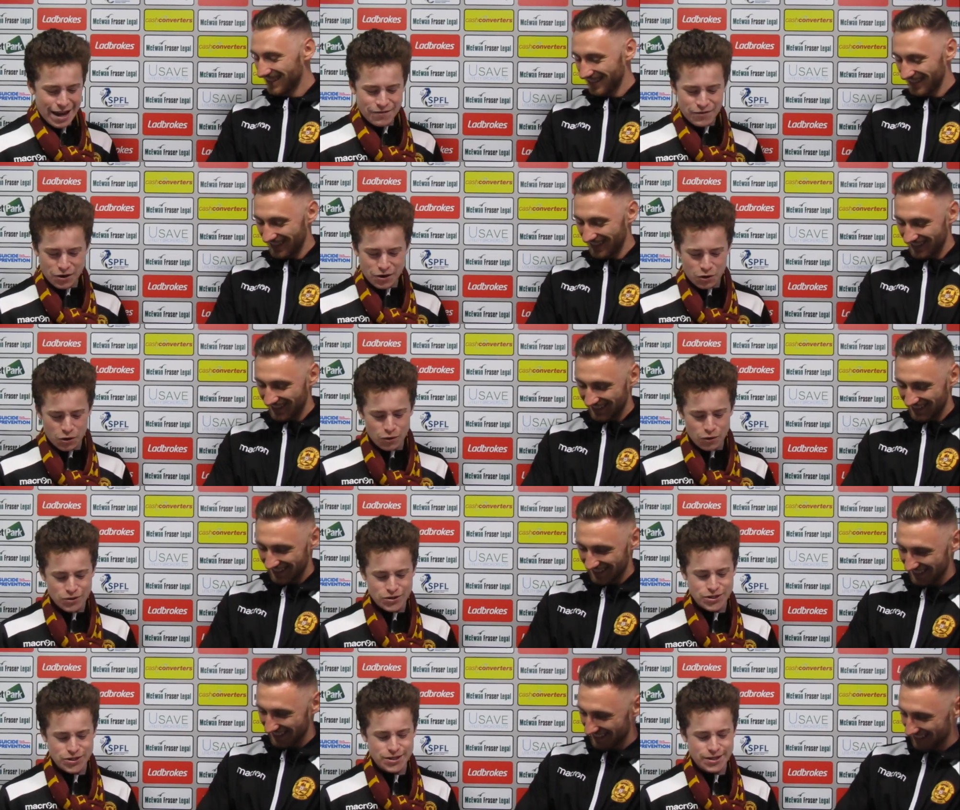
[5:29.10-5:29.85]
Speaker 1: ever
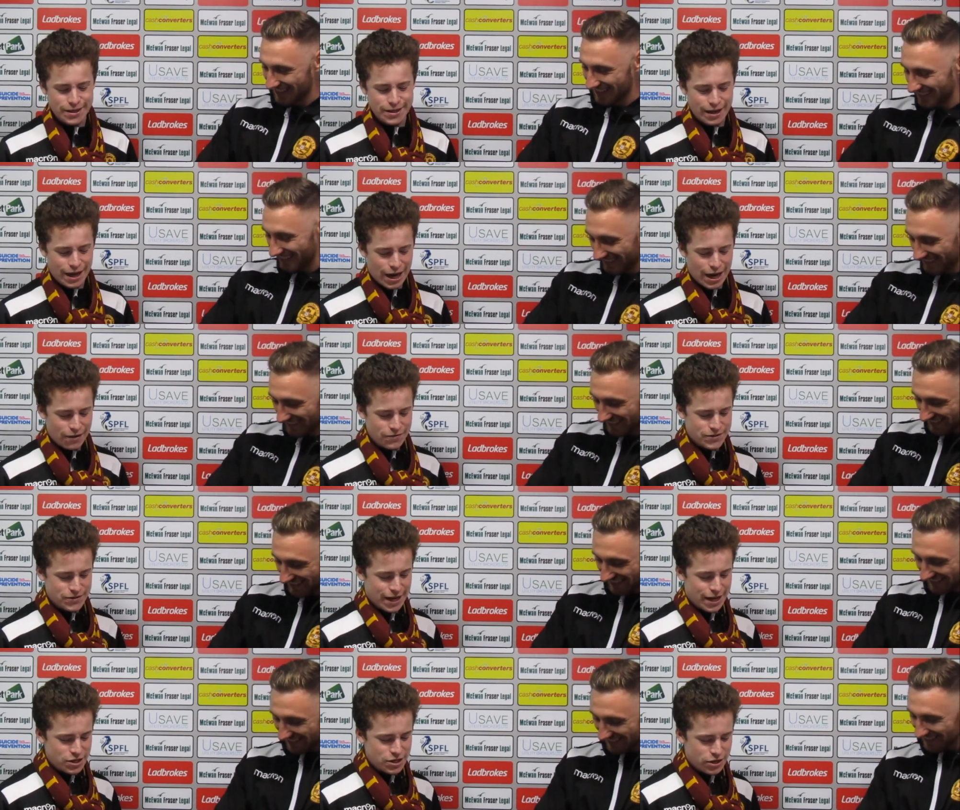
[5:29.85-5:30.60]
close to the half
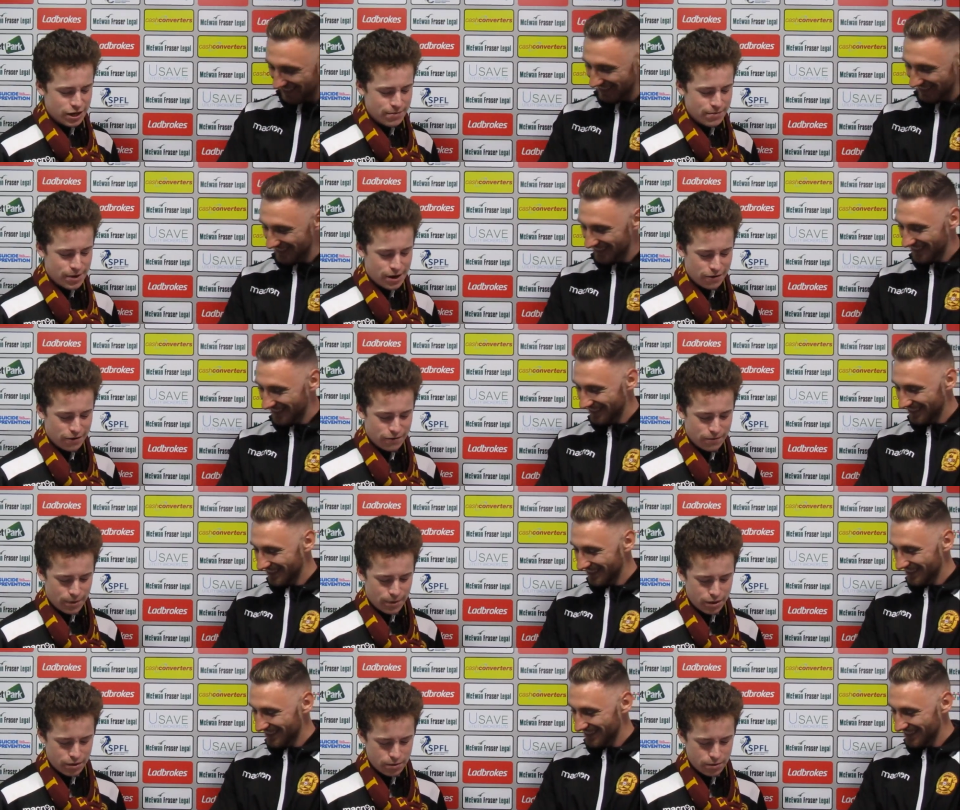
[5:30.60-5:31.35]
century mark for
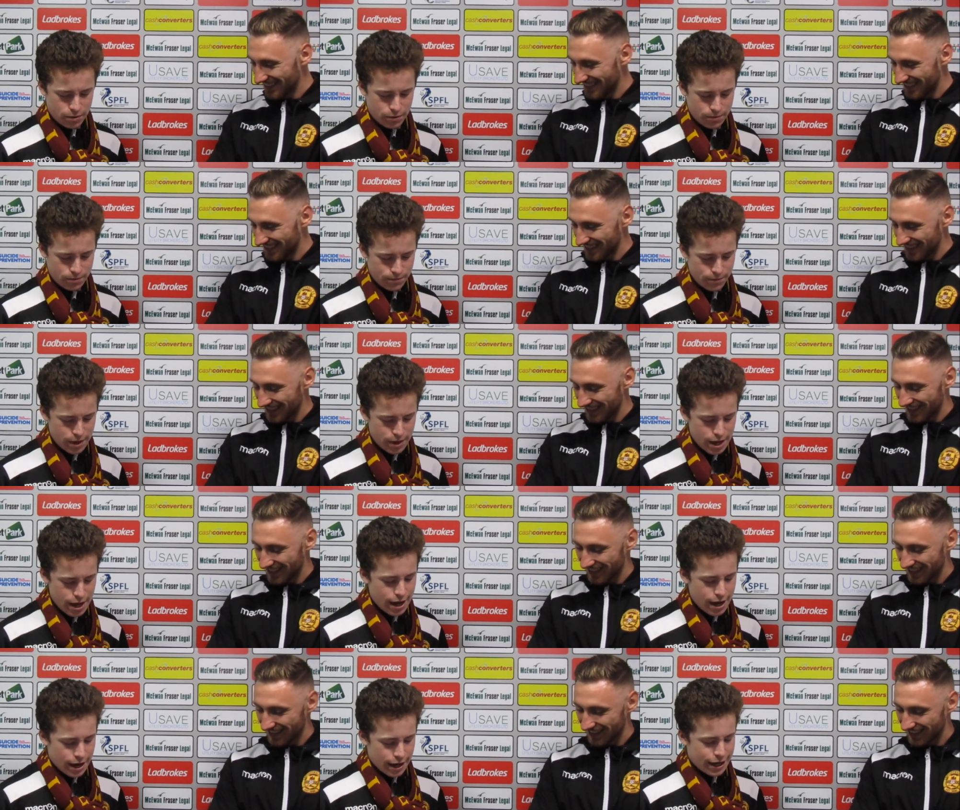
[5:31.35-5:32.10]
Motherwell.
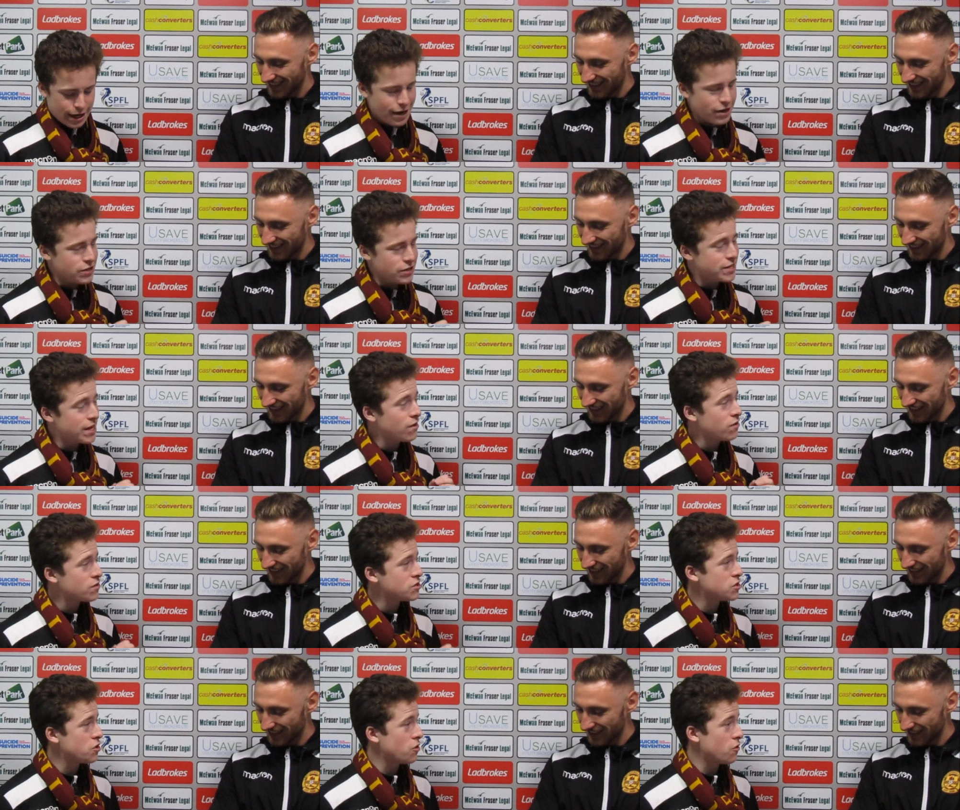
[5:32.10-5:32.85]
Can you
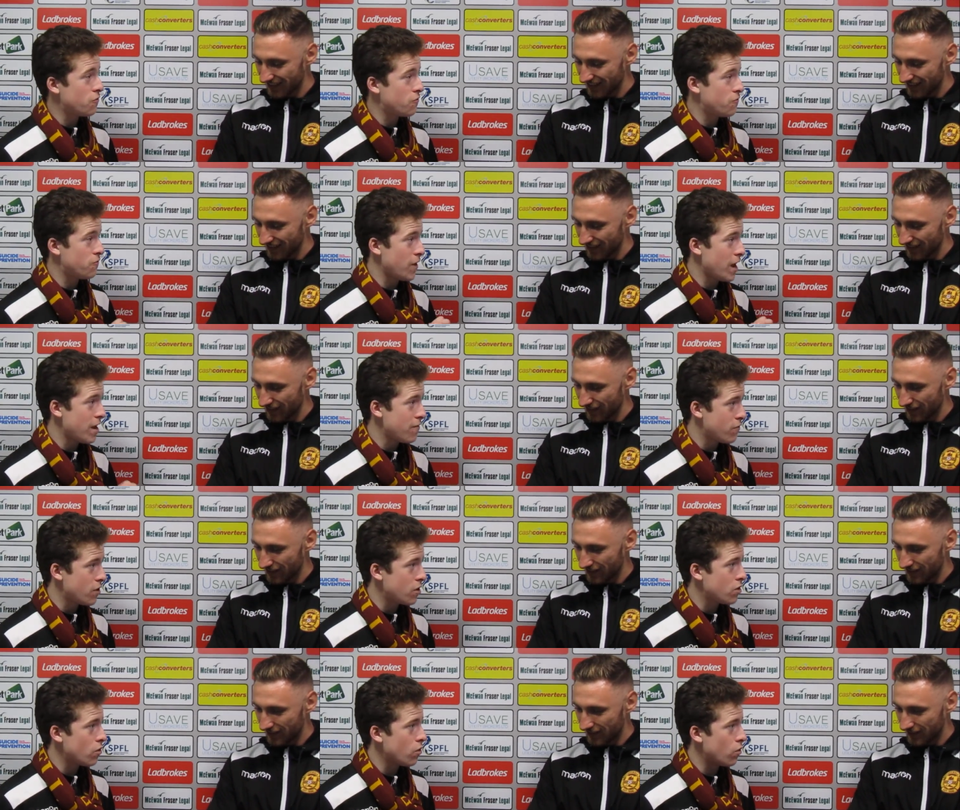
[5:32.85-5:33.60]
tell us your
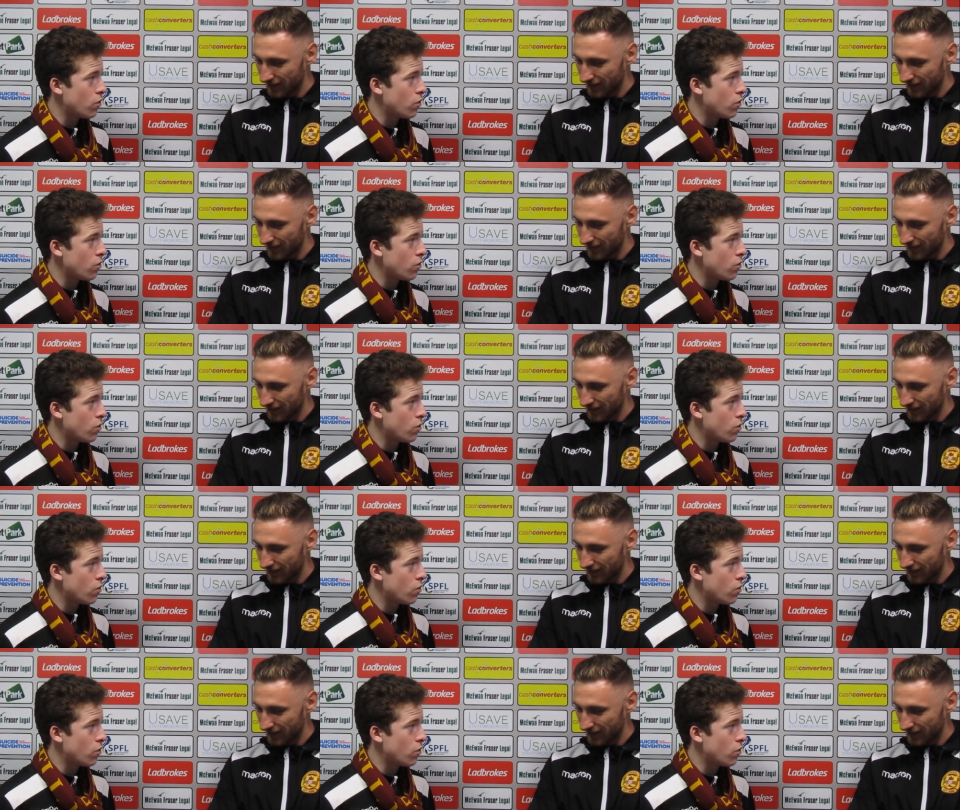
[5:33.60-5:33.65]
favourite